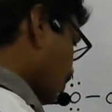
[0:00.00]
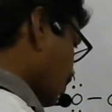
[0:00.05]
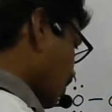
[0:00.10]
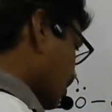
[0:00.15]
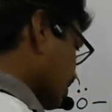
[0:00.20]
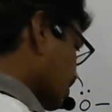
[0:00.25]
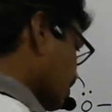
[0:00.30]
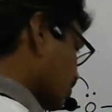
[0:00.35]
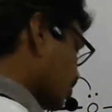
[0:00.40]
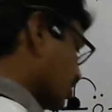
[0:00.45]

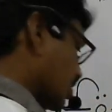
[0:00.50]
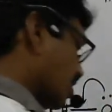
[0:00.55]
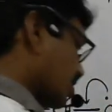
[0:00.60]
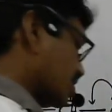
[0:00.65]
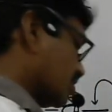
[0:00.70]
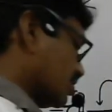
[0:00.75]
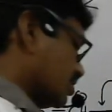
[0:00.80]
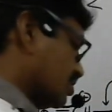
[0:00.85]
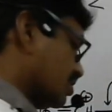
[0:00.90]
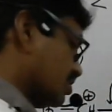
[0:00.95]
positive
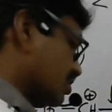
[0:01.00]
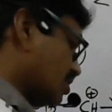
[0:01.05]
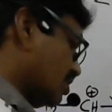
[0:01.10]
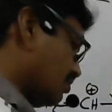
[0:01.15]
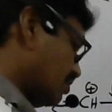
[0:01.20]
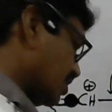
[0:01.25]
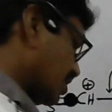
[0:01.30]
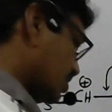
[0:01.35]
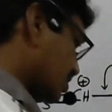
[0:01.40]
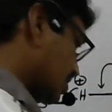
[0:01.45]
charge, then
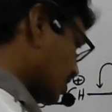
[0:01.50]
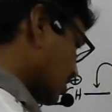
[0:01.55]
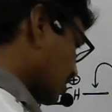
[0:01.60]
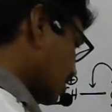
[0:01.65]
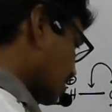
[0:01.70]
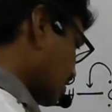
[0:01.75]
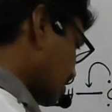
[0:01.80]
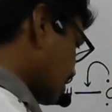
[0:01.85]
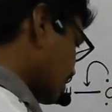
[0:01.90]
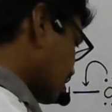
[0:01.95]
we can say
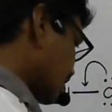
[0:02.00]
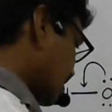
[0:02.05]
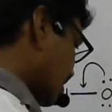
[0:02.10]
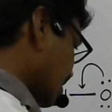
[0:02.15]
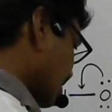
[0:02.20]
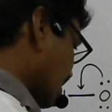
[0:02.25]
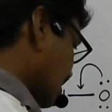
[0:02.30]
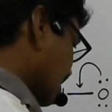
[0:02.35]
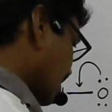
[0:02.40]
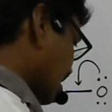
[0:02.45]
this is
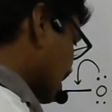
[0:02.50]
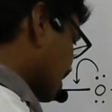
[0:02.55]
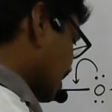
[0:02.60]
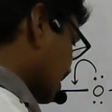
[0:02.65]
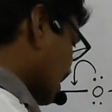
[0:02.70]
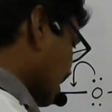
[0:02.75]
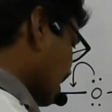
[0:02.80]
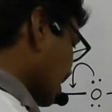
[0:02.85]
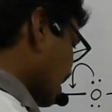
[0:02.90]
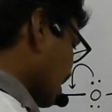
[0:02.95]

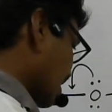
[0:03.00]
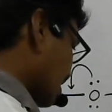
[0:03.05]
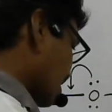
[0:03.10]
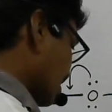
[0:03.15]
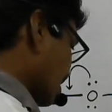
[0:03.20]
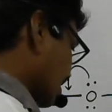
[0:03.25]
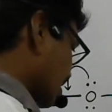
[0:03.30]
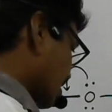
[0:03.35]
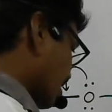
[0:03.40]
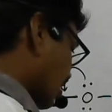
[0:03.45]

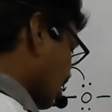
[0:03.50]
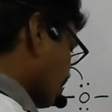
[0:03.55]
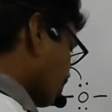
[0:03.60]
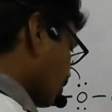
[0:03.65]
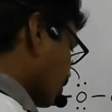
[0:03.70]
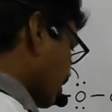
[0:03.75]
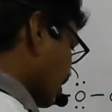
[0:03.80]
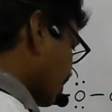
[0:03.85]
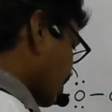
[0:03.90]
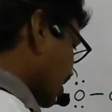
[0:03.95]
acyl
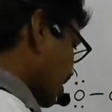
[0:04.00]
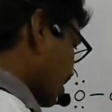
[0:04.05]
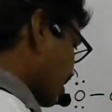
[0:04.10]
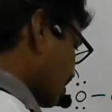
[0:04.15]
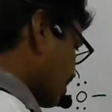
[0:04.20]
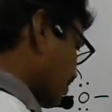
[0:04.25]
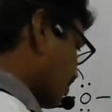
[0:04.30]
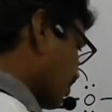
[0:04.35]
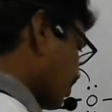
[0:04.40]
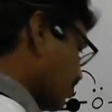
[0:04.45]
carbonium ion.
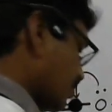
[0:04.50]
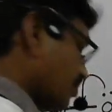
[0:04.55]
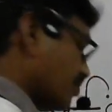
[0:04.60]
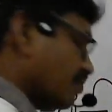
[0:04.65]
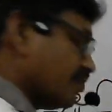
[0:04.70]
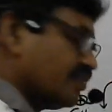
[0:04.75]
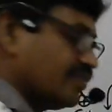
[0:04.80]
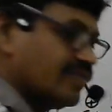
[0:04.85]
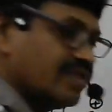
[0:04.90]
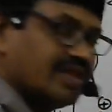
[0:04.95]

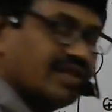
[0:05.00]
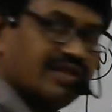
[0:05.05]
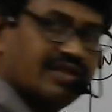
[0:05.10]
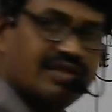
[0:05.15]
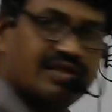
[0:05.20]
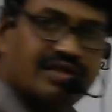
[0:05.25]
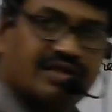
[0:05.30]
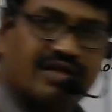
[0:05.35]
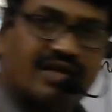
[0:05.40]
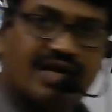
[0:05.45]

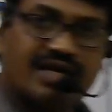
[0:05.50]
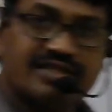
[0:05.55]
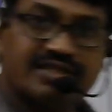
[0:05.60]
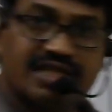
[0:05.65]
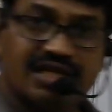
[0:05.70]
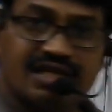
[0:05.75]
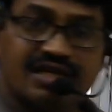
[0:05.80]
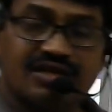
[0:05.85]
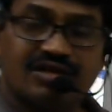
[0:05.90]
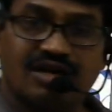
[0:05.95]

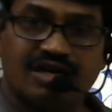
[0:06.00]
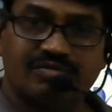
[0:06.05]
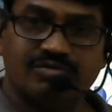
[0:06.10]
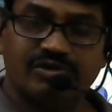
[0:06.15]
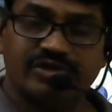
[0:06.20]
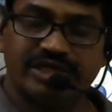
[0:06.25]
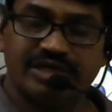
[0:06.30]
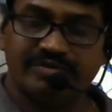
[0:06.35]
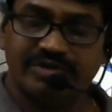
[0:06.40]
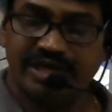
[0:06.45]
Acyl
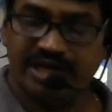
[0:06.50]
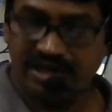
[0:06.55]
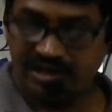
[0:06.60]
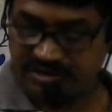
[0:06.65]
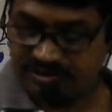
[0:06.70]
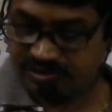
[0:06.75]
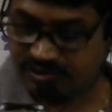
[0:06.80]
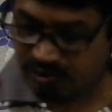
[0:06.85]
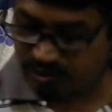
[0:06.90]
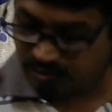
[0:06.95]
carbonium ion
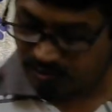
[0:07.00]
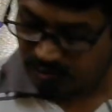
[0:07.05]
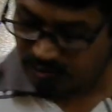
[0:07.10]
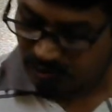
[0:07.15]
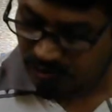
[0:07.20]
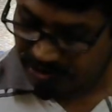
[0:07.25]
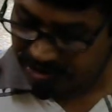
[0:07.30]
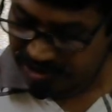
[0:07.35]
also more